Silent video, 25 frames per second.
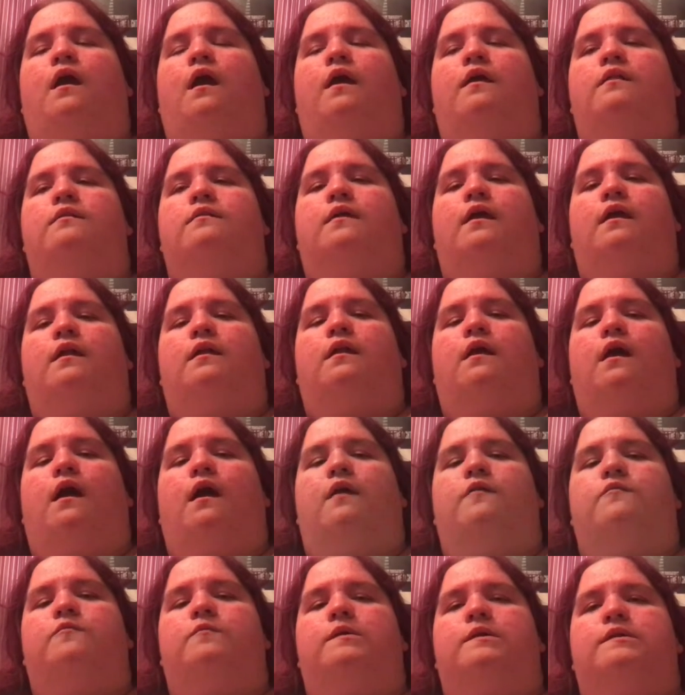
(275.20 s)
then
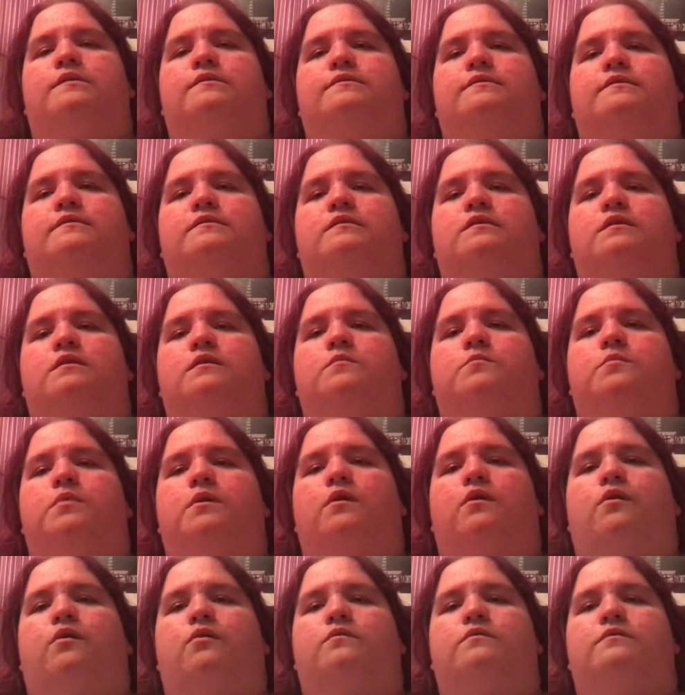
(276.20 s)
I've been to see
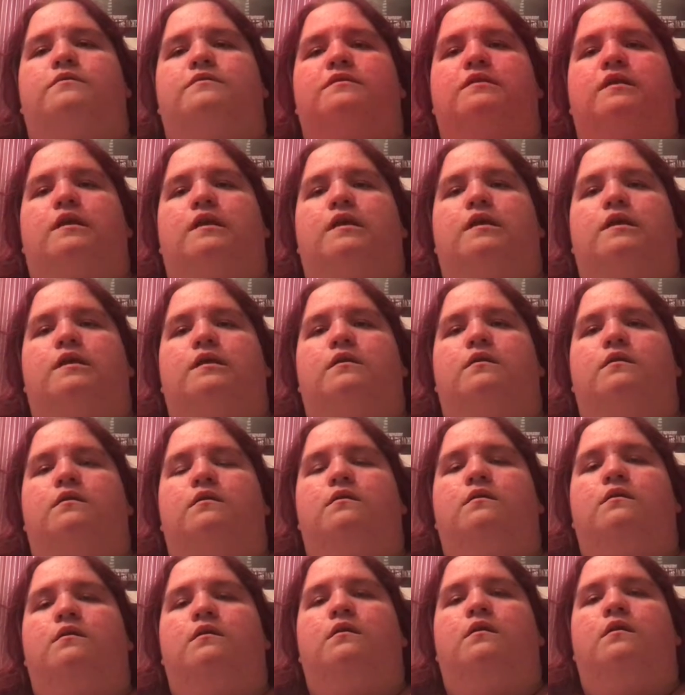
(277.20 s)
Beyonce
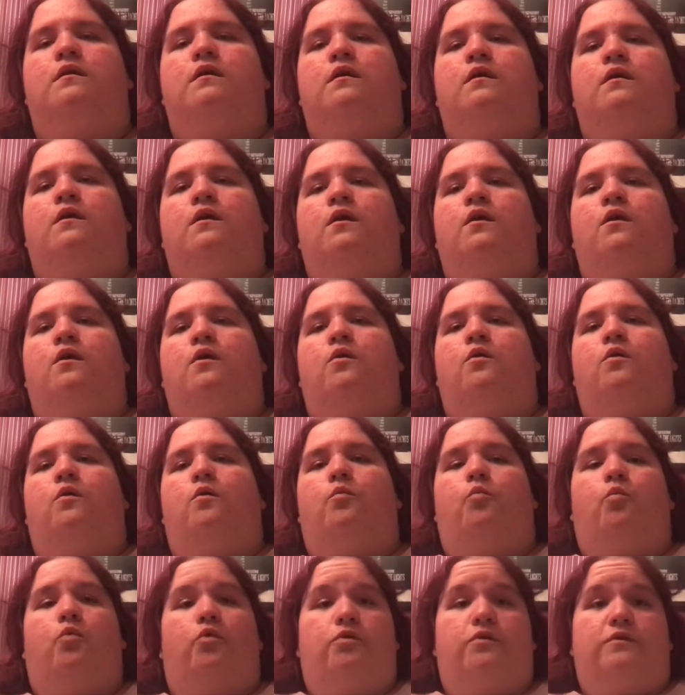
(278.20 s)

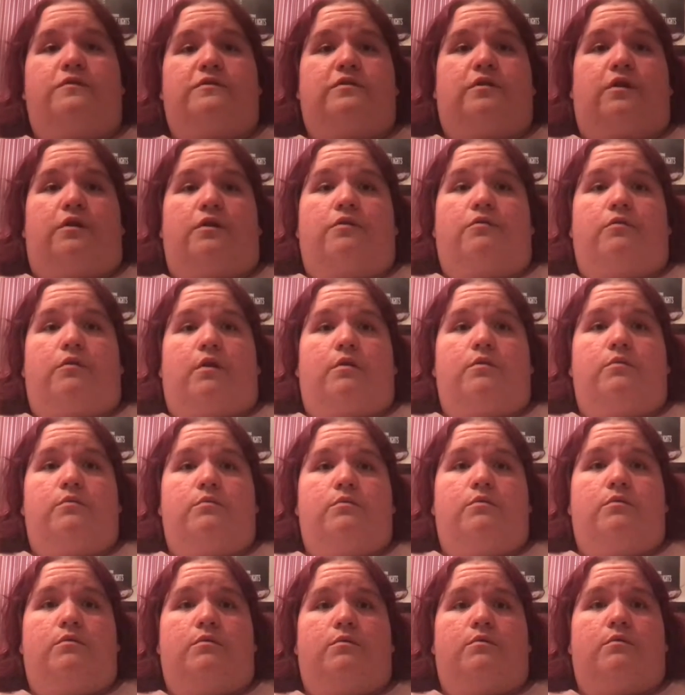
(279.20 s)
once on her
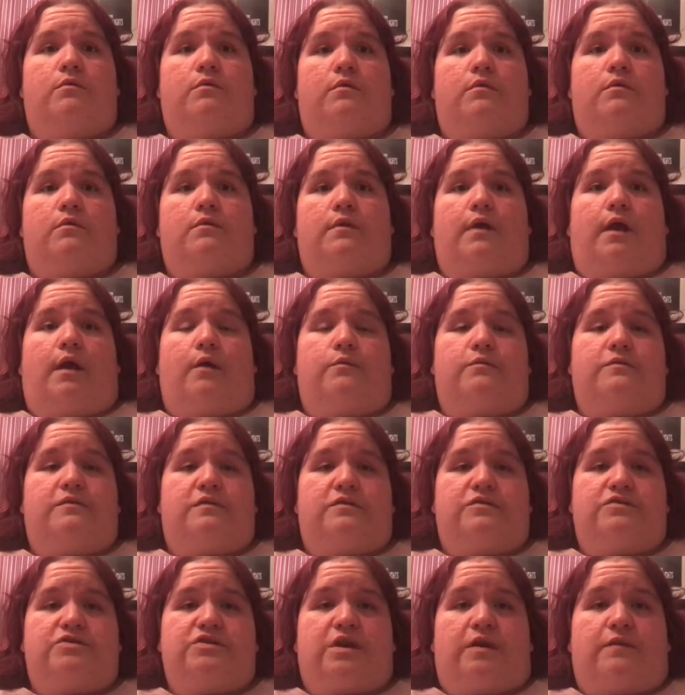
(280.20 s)
own. That was
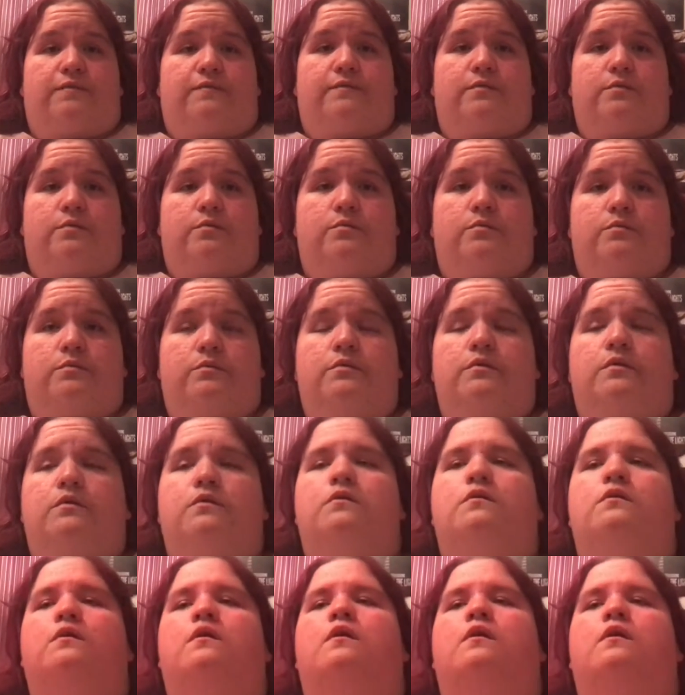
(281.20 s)
at Sheffield.